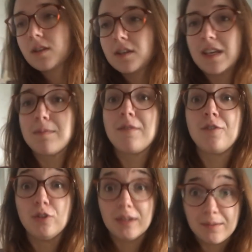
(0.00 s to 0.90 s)
need to be
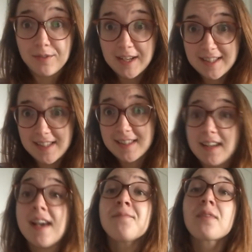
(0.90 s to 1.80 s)
fueled up for days like
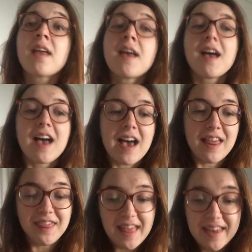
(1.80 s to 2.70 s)
today.
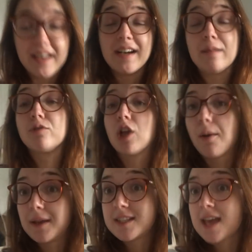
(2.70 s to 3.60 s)
And then I am
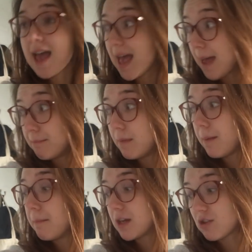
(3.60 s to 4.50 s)
going to hem
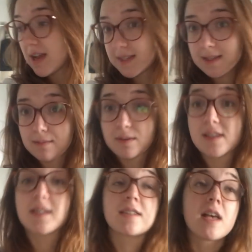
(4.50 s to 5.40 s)
my dress.
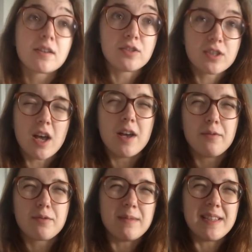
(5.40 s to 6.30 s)
It's a circle skirt,
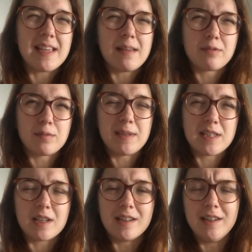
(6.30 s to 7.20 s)
which means the hem's going to be
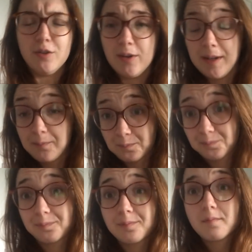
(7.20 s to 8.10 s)
slightly annoying.
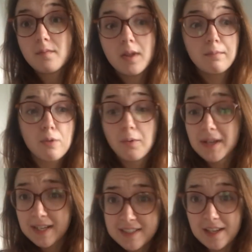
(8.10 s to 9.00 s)
But we'll
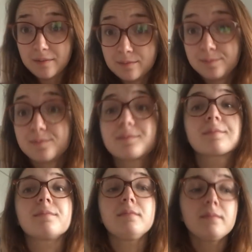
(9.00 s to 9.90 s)
get it done.
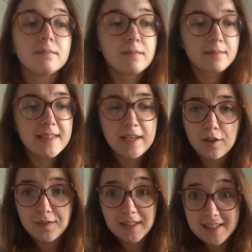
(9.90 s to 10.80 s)
Take it
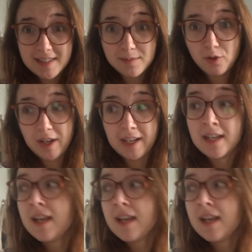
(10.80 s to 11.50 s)
off the list this morning